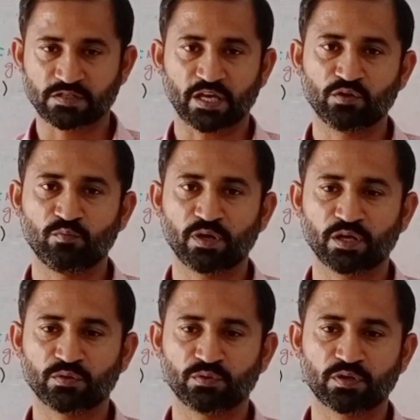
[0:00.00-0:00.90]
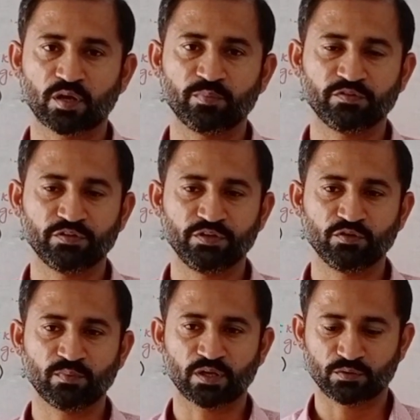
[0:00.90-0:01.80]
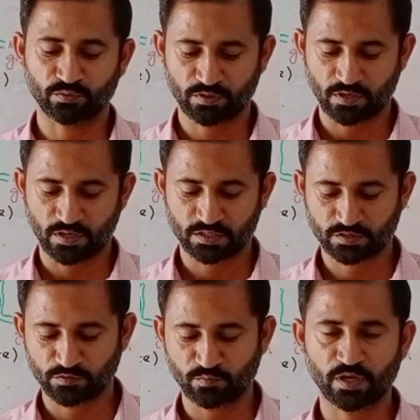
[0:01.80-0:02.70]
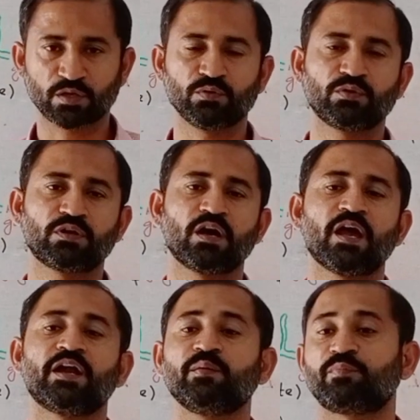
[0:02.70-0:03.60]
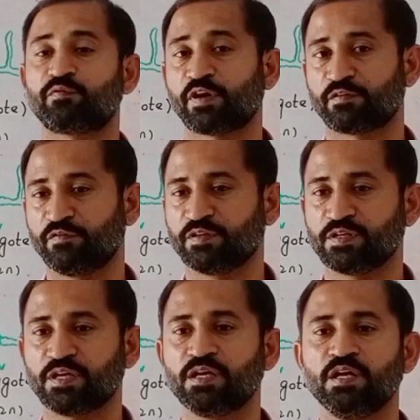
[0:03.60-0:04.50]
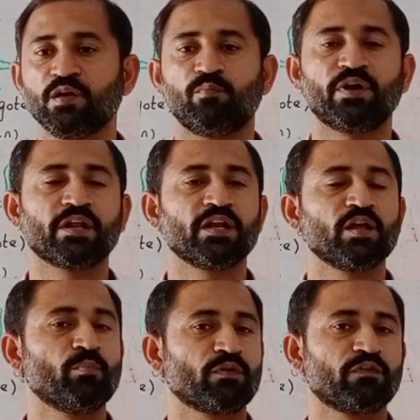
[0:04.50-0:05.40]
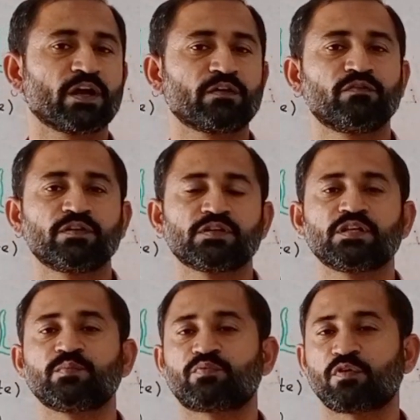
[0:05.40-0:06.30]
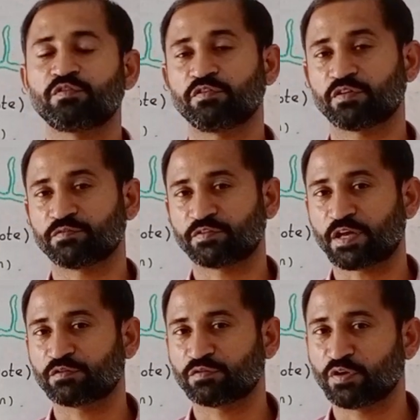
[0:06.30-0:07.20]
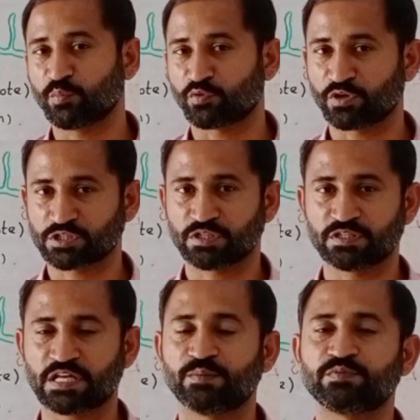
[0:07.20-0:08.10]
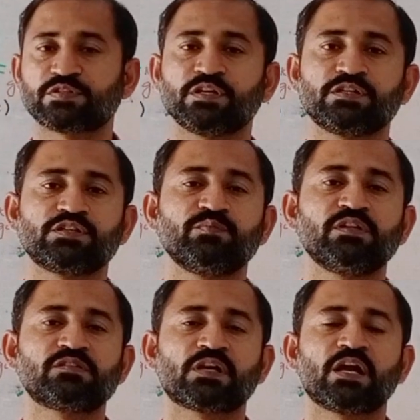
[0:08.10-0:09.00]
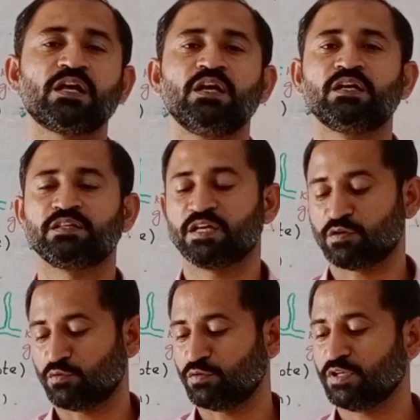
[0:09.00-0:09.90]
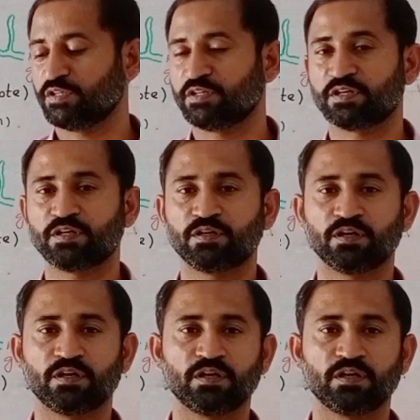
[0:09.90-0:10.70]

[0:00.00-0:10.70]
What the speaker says: zygomycota, basidiomycota, ascomycota, and imperfect fungi. But in imperfect fungi, the process of sexual reproduction is absent. It means that then only there